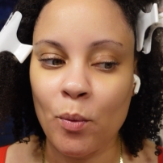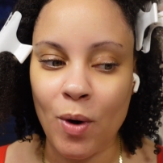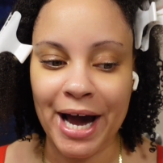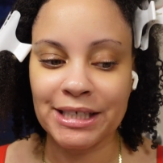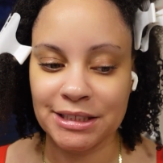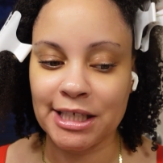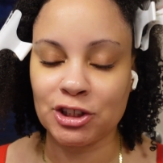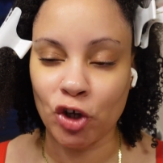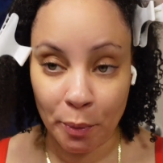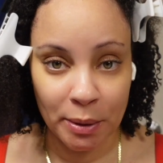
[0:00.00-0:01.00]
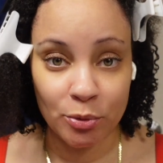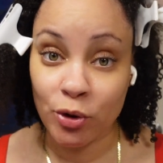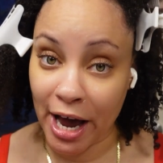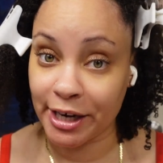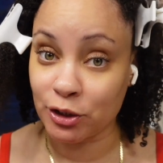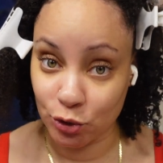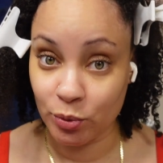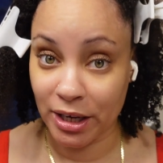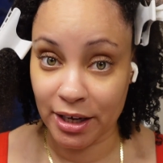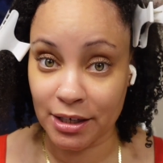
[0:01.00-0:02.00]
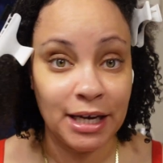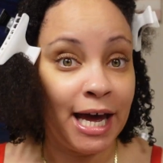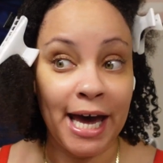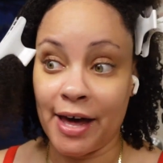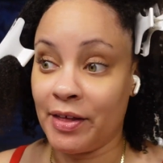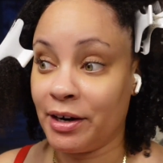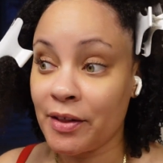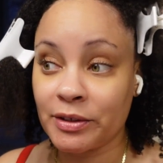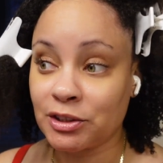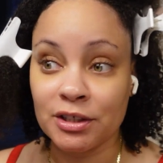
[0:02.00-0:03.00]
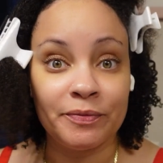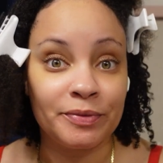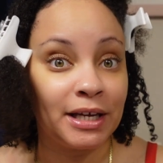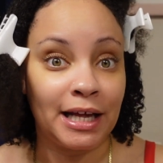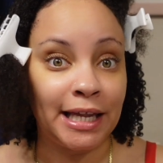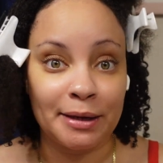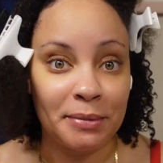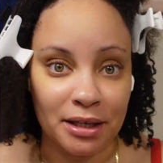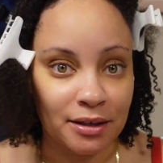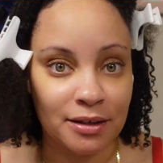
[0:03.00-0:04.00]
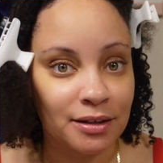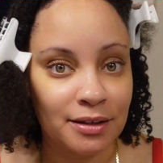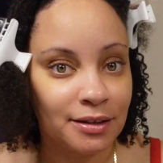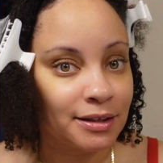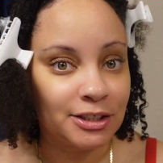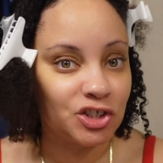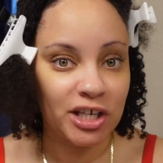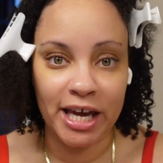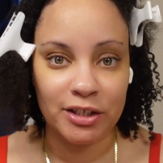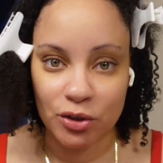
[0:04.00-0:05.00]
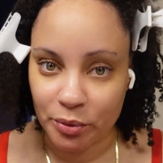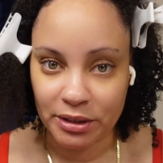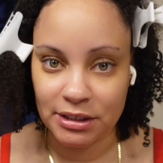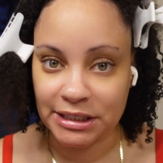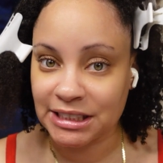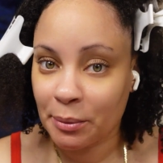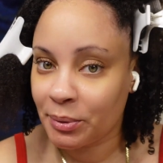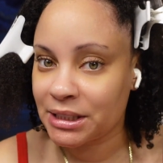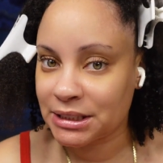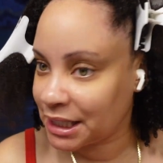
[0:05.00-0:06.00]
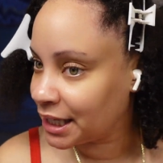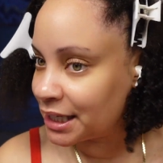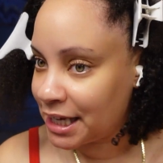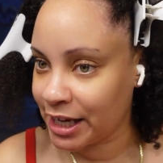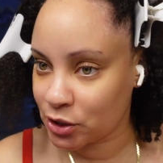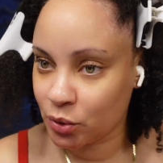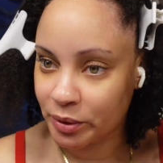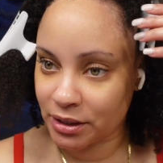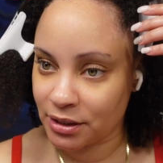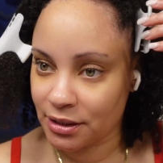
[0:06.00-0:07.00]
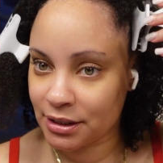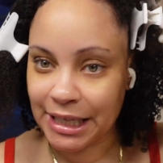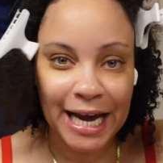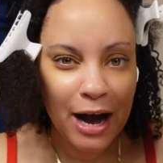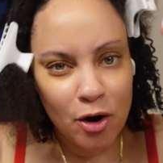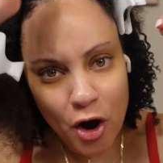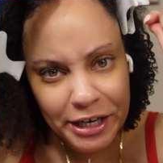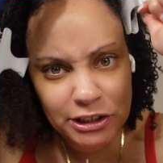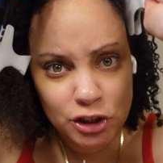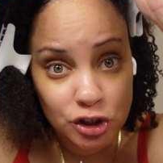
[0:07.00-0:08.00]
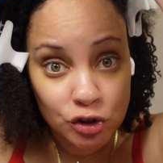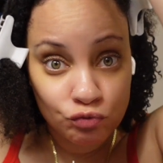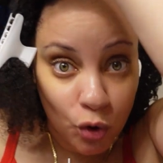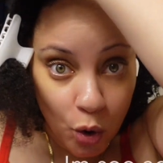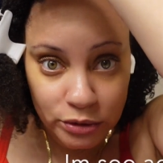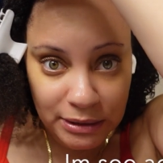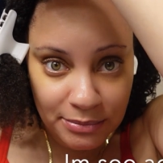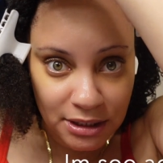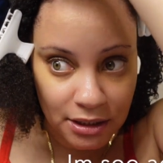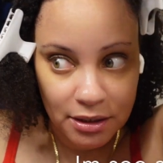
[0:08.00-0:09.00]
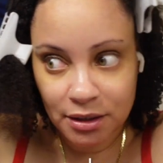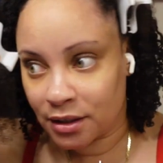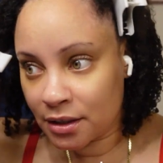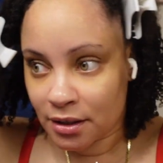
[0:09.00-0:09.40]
why is it that certain people know how to do hair and then others are like me? They just can't do it. The simplest thing, can't do it. Like, how hard is it to just roll something?